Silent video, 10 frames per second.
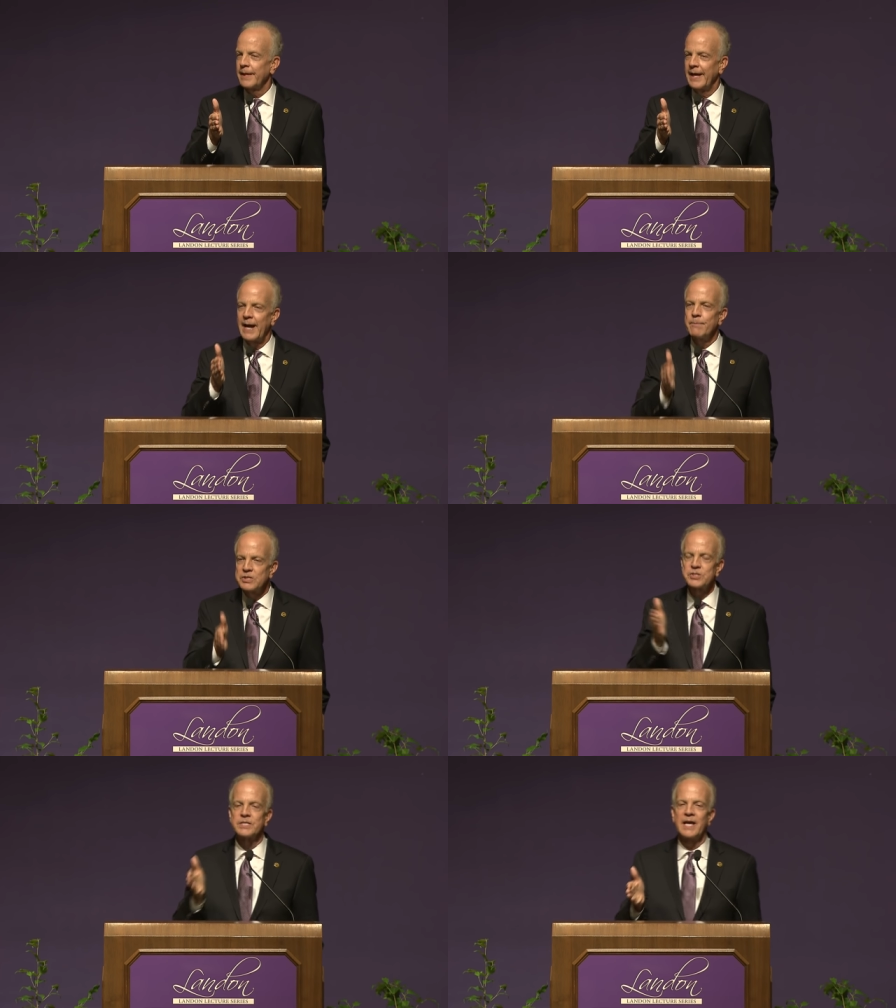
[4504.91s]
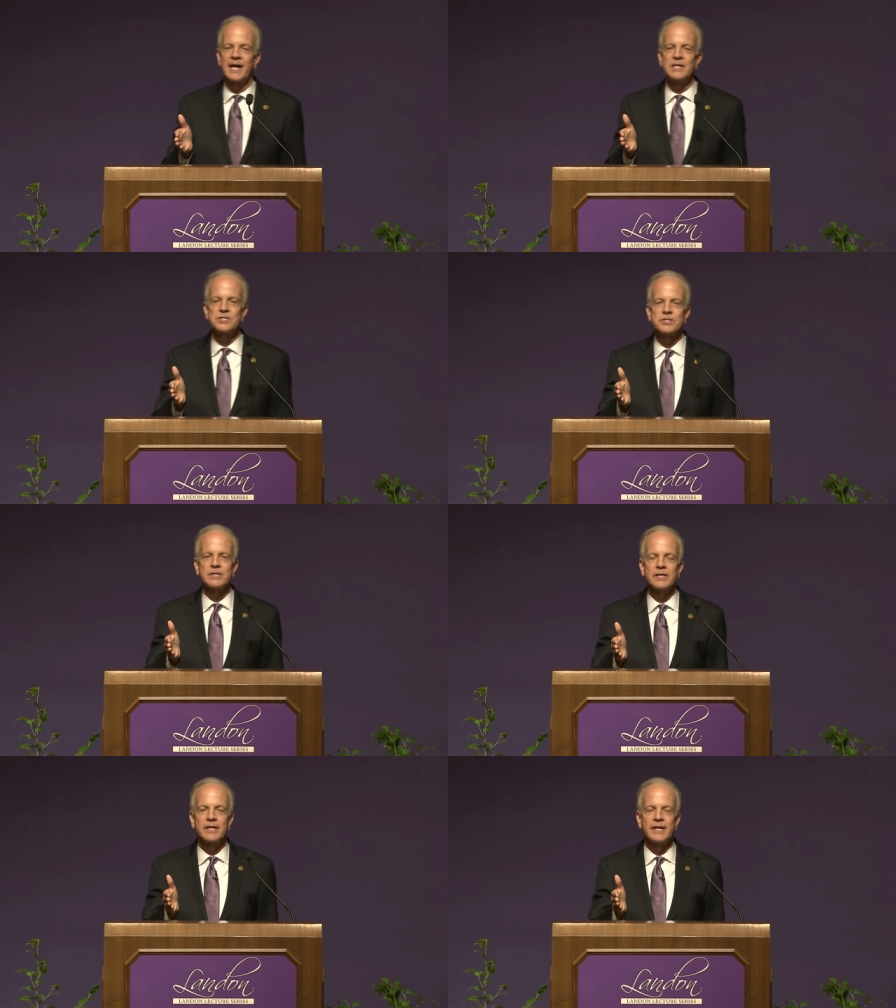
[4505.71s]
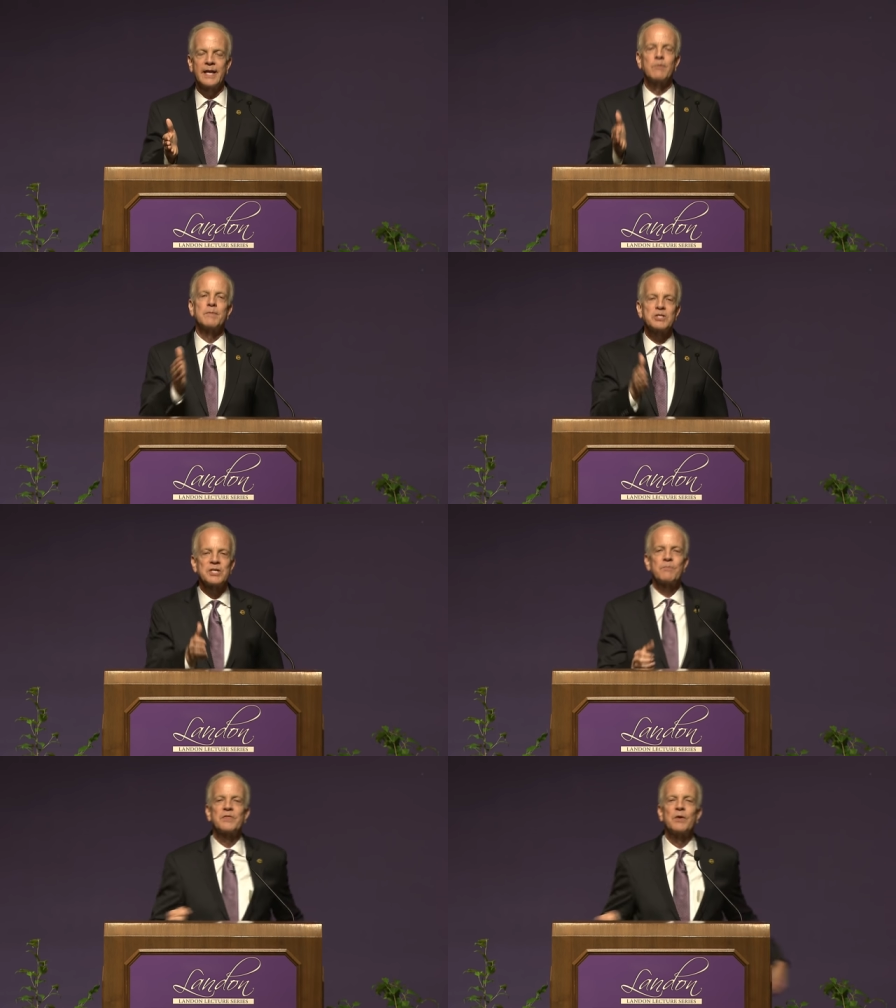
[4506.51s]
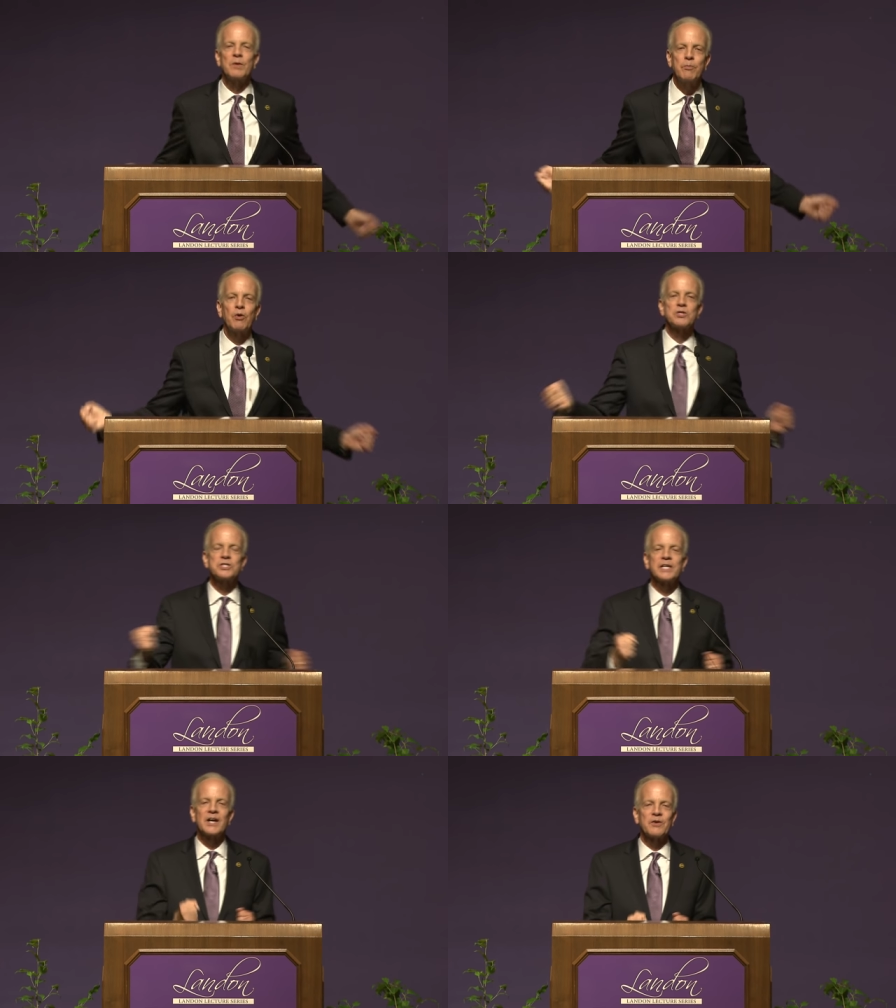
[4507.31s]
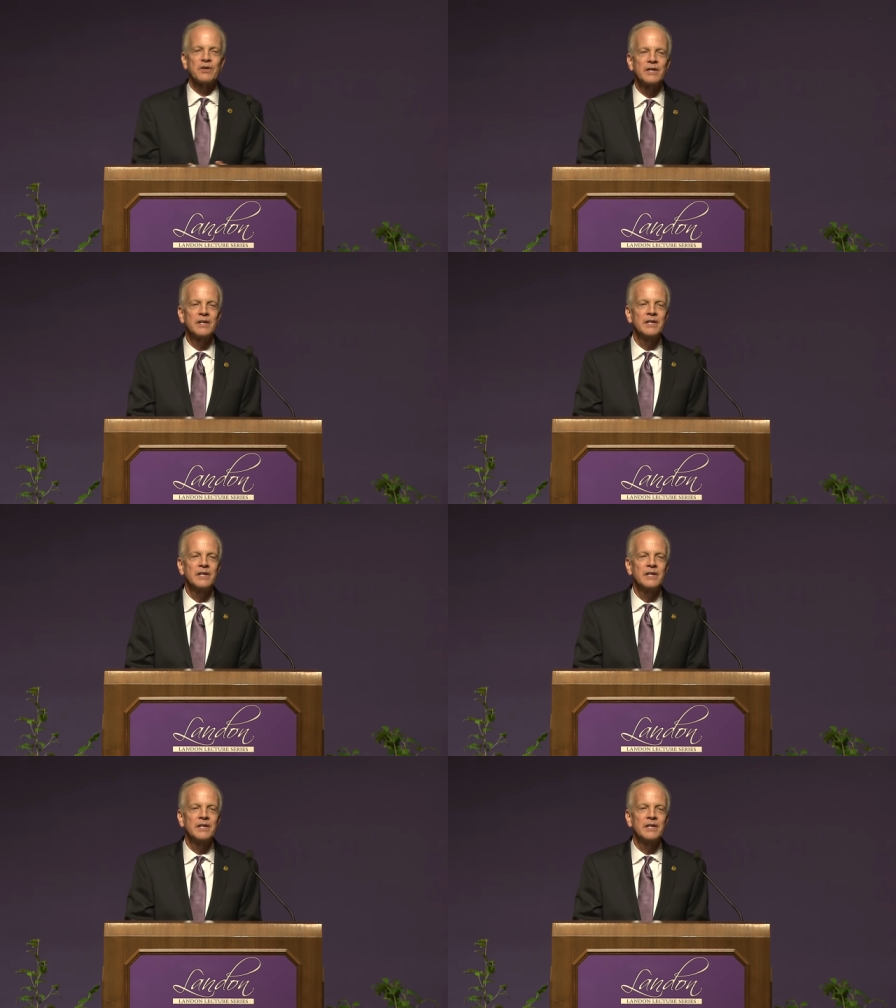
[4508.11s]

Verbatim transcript: And I miss the days, and it would be something that would pull us together